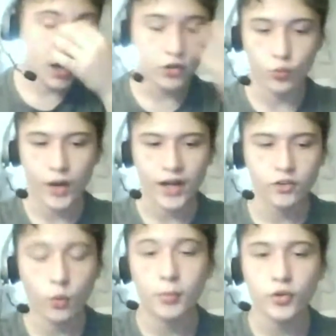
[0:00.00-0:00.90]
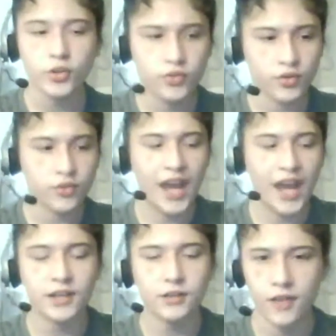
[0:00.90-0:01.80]
directors or producers
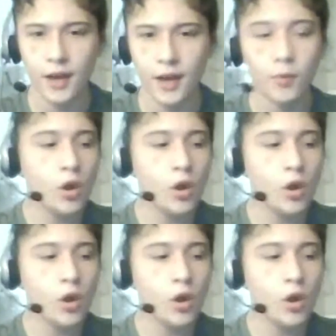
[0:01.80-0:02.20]
hand them,